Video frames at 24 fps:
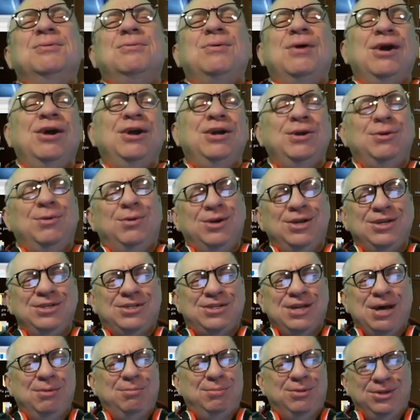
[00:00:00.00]
Where you were
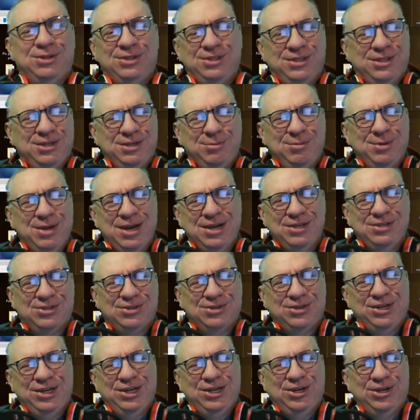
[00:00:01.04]
assembled, the
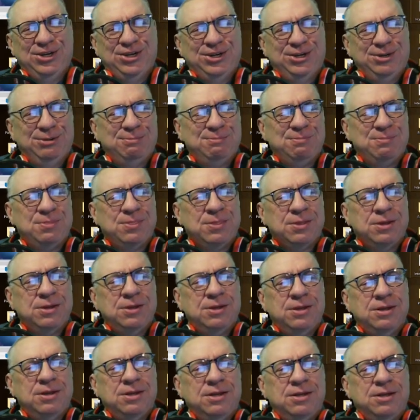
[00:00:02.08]
answer here.
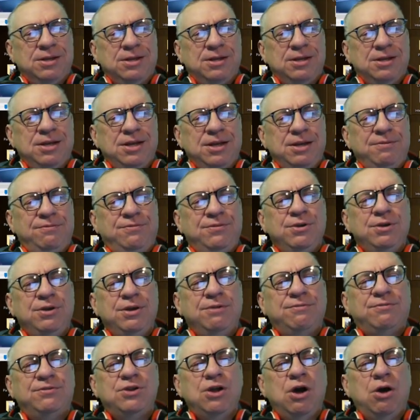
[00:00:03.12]

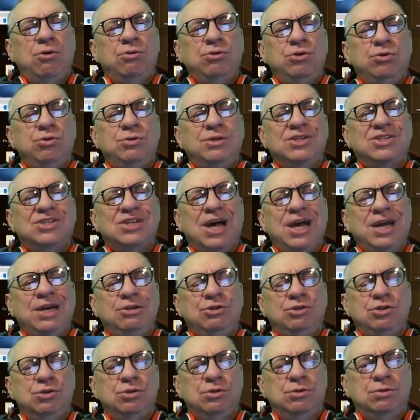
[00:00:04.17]
If known, who
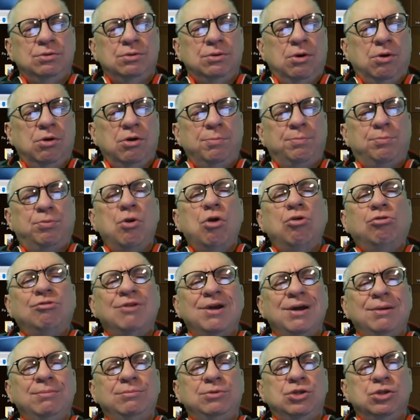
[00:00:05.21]
designed you, or
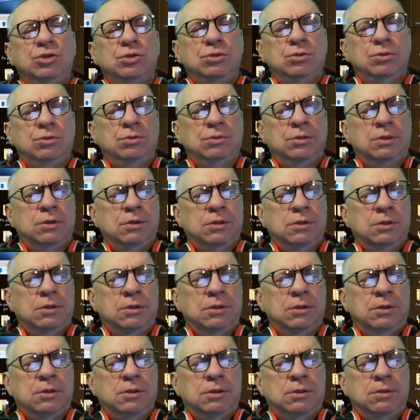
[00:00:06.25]
programmed you?
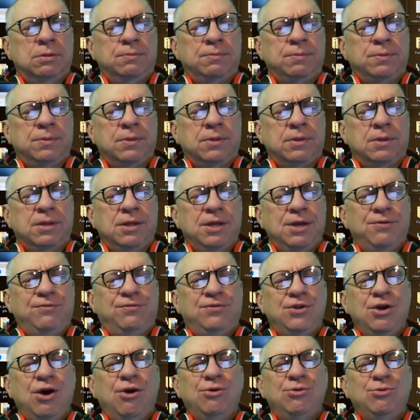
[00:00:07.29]
If
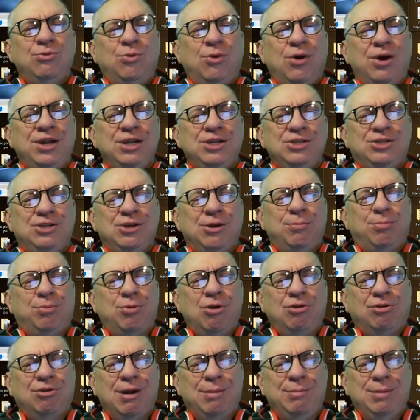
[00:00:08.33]
known, what is your
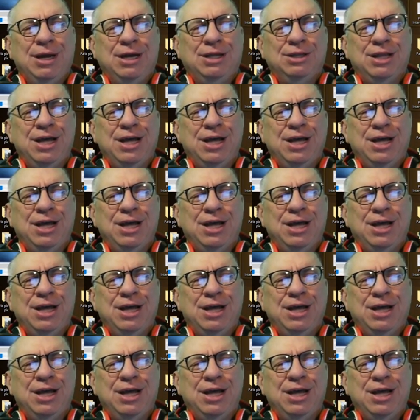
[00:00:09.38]
programming